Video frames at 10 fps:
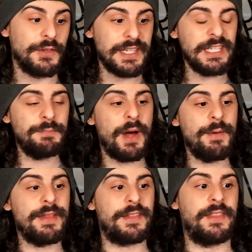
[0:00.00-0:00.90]
this is
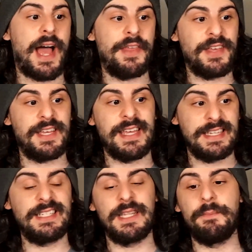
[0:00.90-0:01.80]
probably like I think
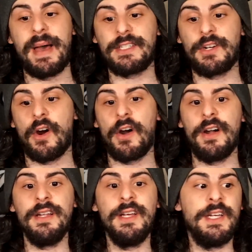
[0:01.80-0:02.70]
is the best
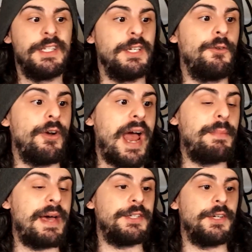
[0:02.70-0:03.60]
card to
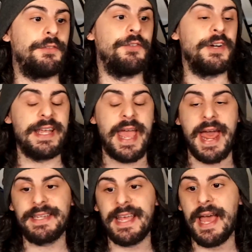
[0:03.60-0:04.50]
grab as your free
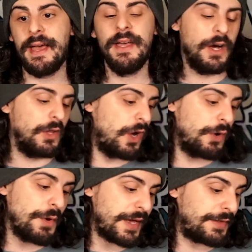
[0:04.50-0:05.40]
NCAT,
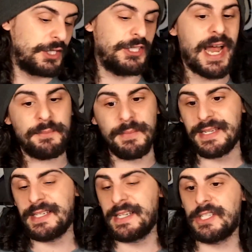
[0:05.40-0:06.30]
along with like the Shaq
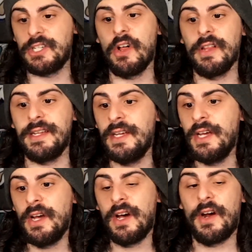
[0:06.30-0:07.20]
Mason is solid.
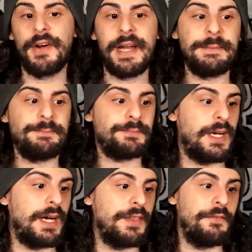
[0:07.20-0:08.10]
All right,
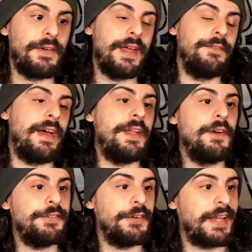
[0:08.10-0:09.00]
the
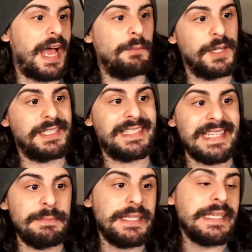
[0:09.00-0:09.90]
Vander Esch for Cowboys
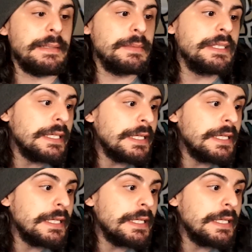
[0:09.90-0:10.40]
theme teams.